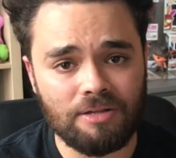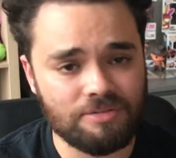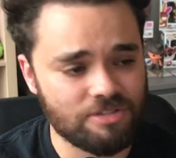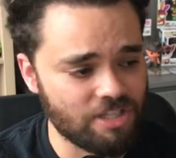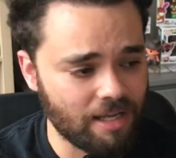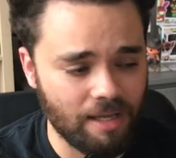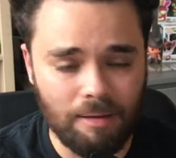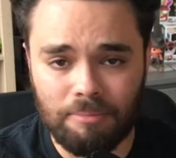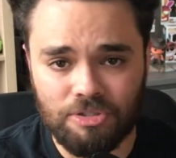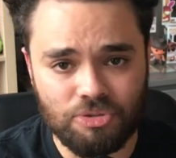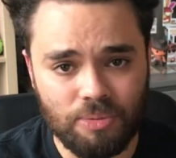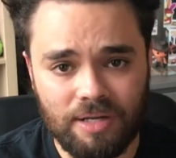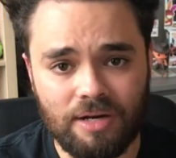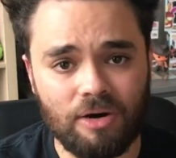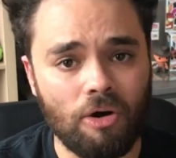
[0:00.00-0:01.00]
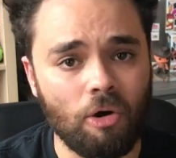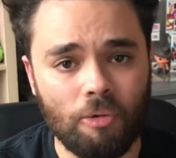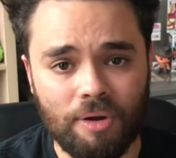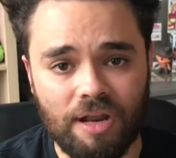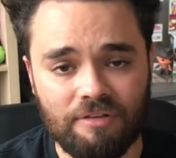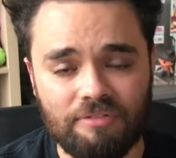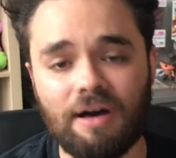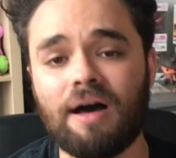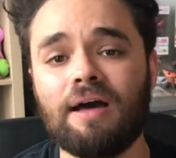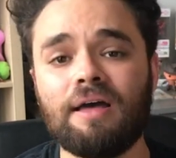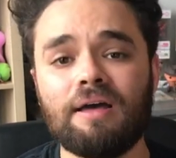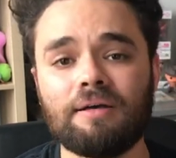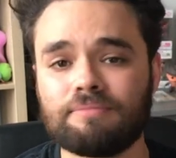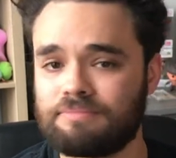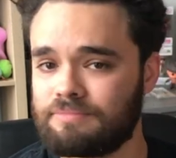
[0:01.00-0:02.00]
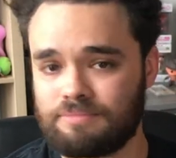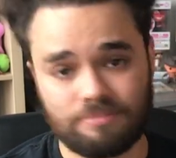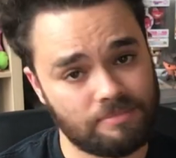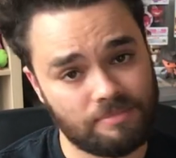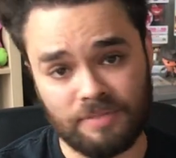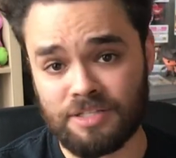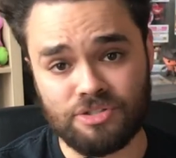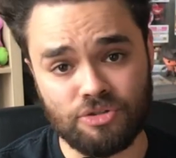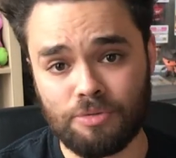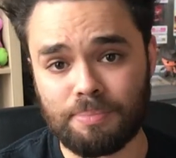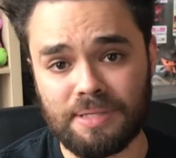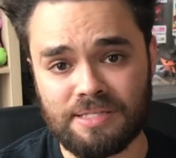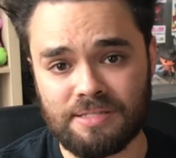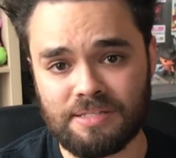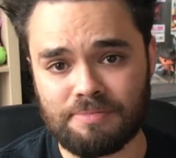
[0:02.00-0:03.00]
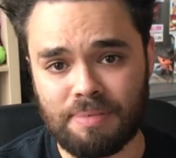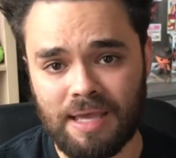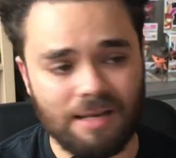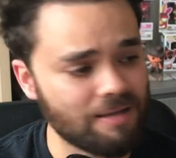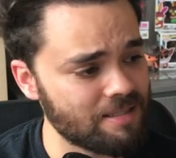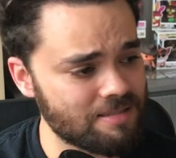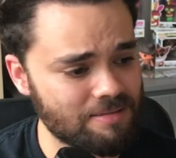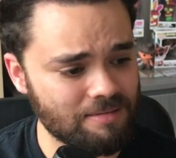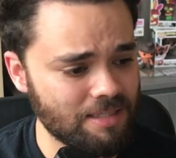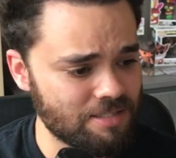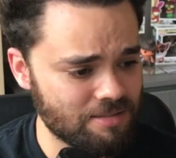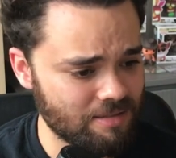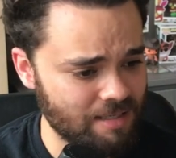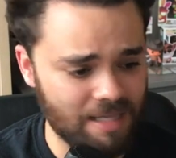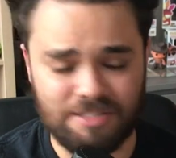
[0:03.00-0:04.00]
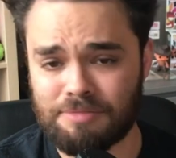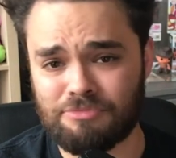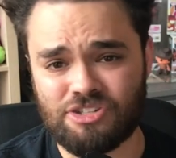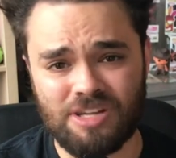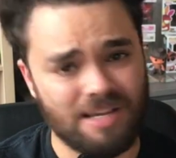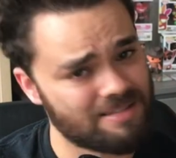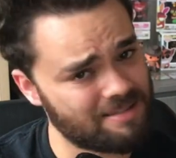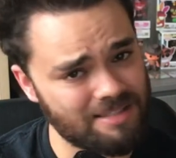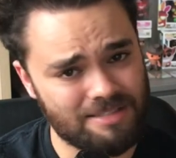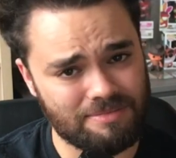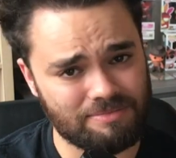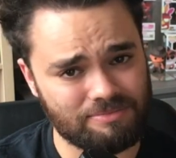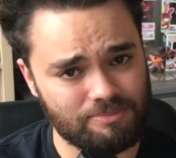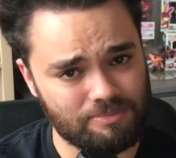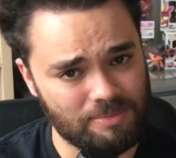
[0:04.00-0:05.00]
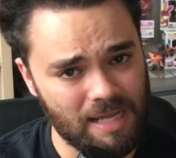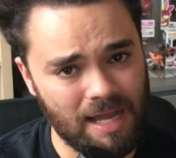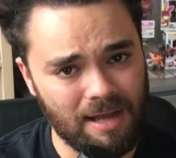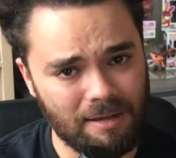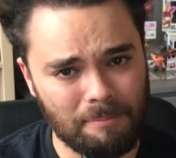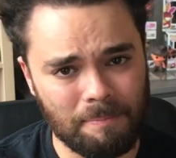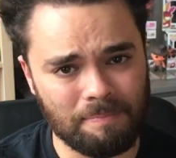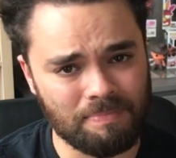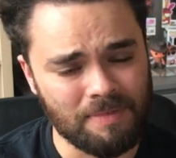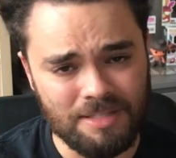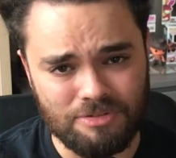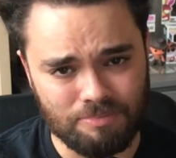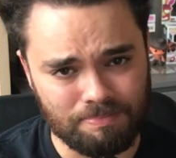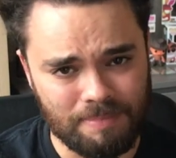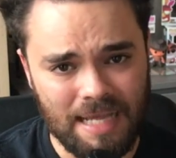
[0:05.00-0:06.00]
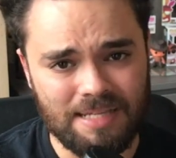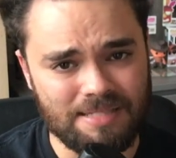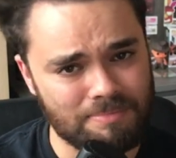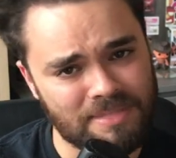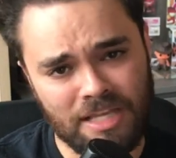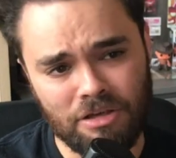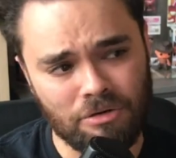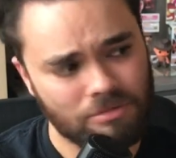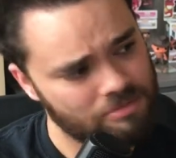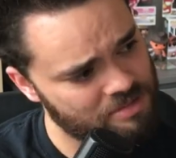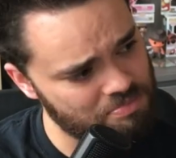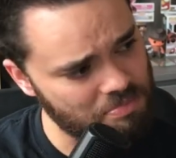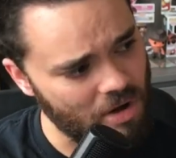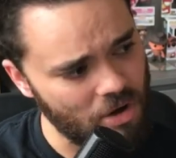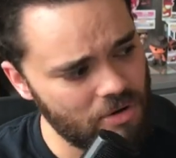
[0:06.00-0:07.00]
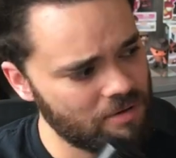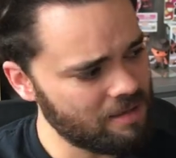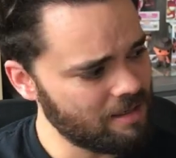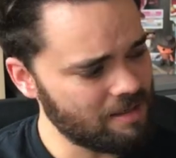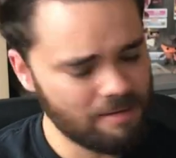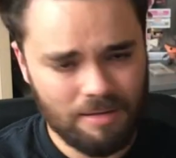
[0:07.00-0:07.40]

Check out my Twitter or whatever. Let's do business, man. Let's cut some checks. Let's make some deals, bro.